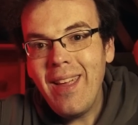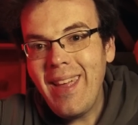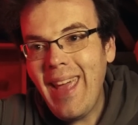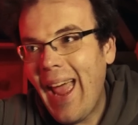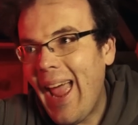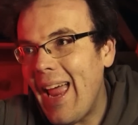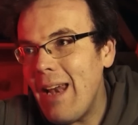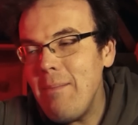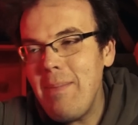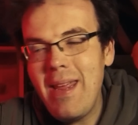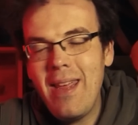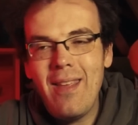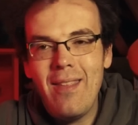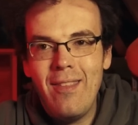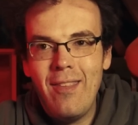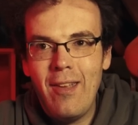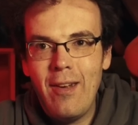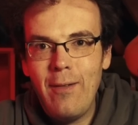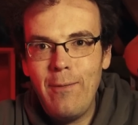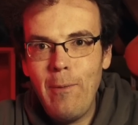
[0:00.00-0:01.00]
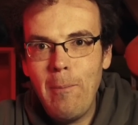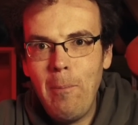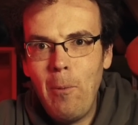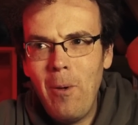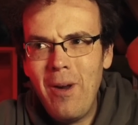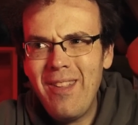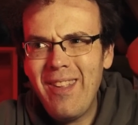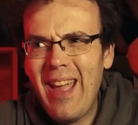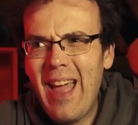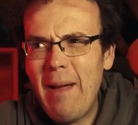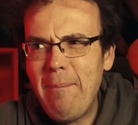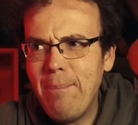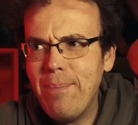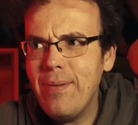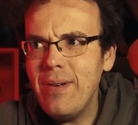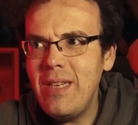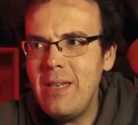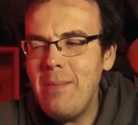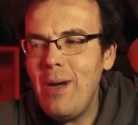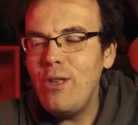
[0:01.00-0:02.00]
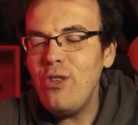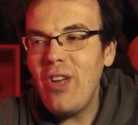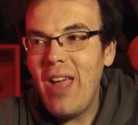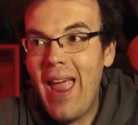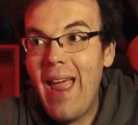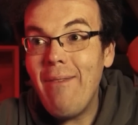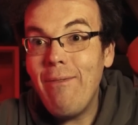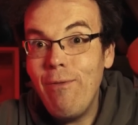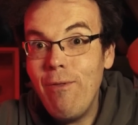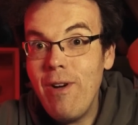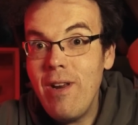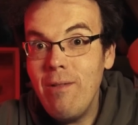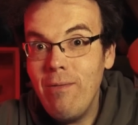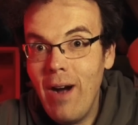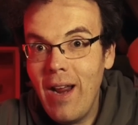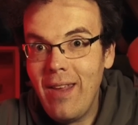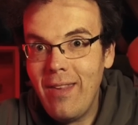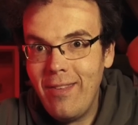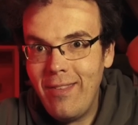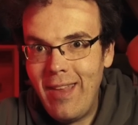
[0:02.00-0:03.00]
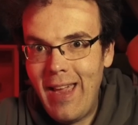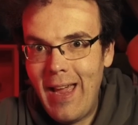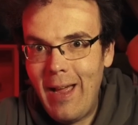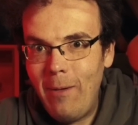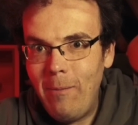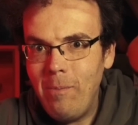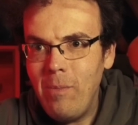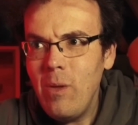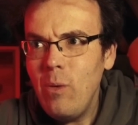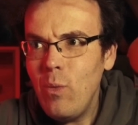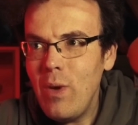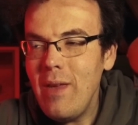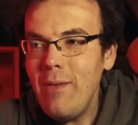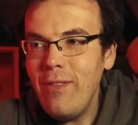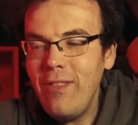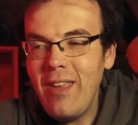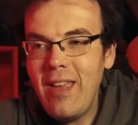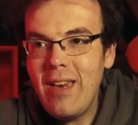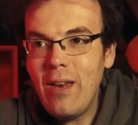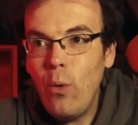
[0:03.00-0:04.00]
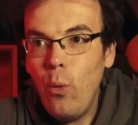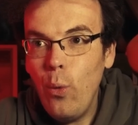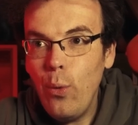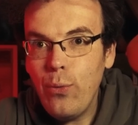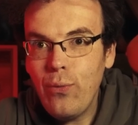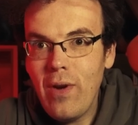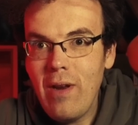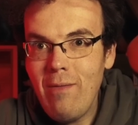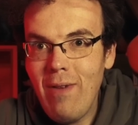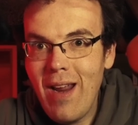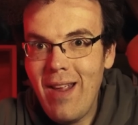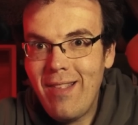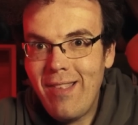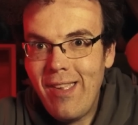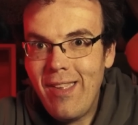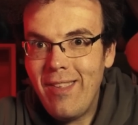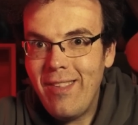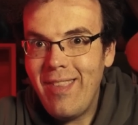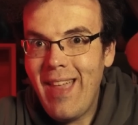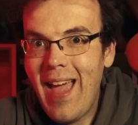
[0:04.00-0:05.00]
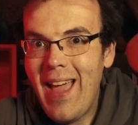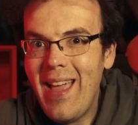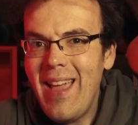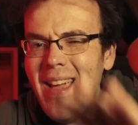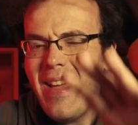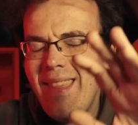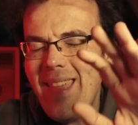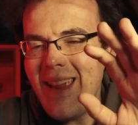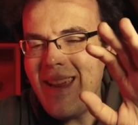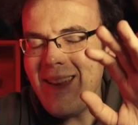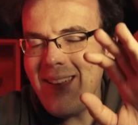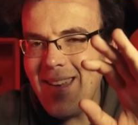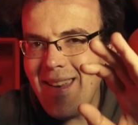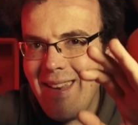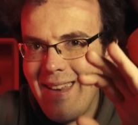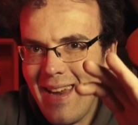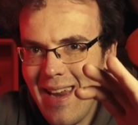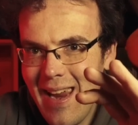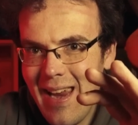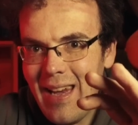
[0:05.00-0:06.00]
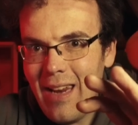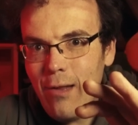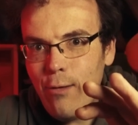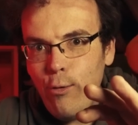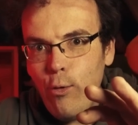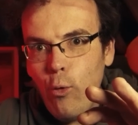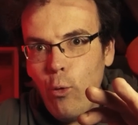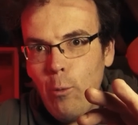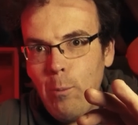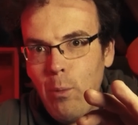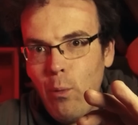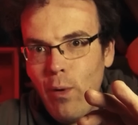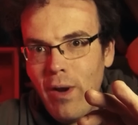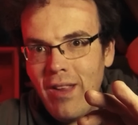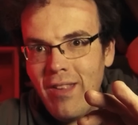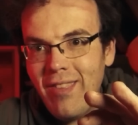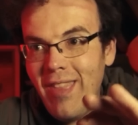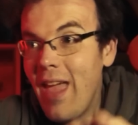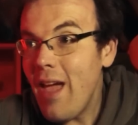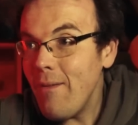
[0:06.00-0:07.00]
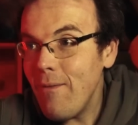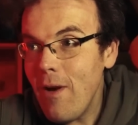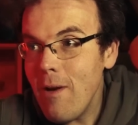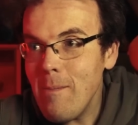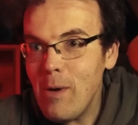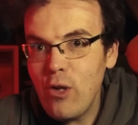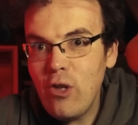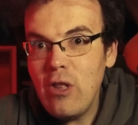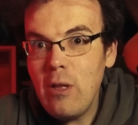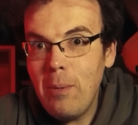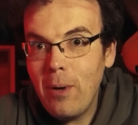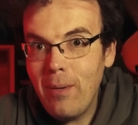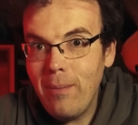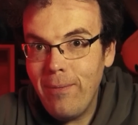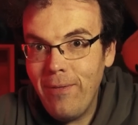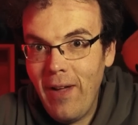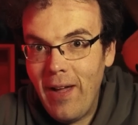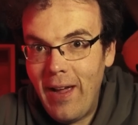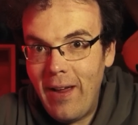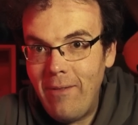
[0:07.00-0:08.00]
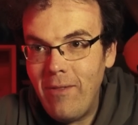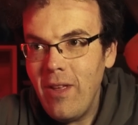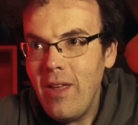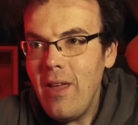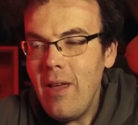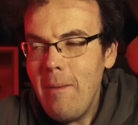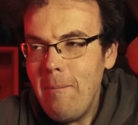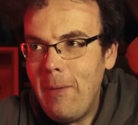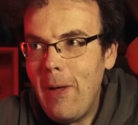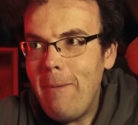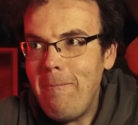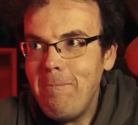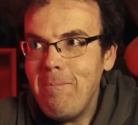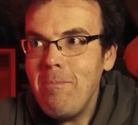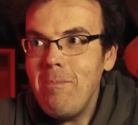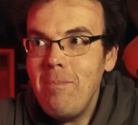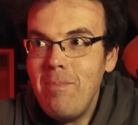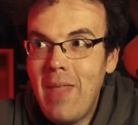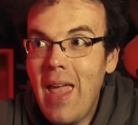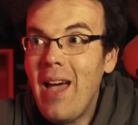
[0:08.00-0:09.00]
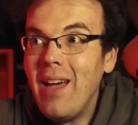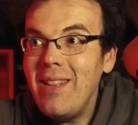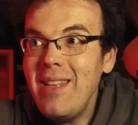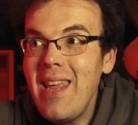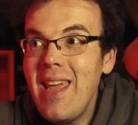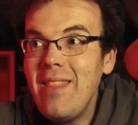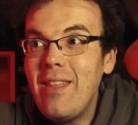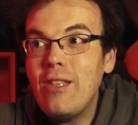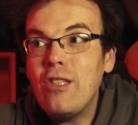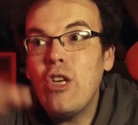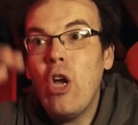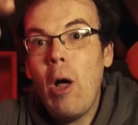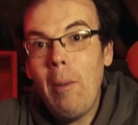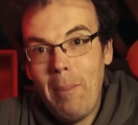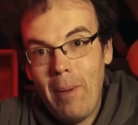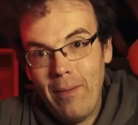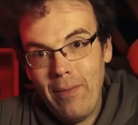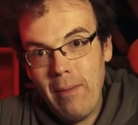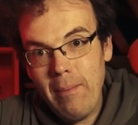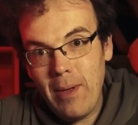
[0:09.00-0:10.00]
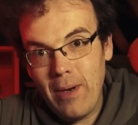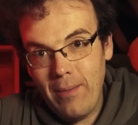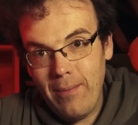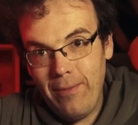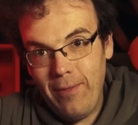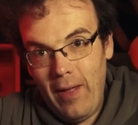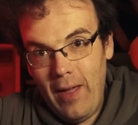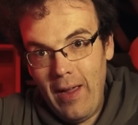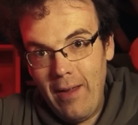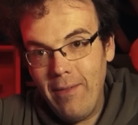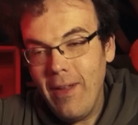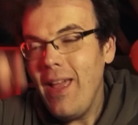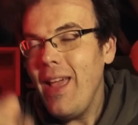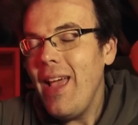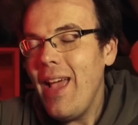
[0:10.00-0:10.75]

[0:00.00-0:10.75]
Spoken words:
can be considered for points at pretty much every race now. We have seen at all 3 races that they nearly score points. They are very much in the bottom 5, but they are near the top of the bottom 5.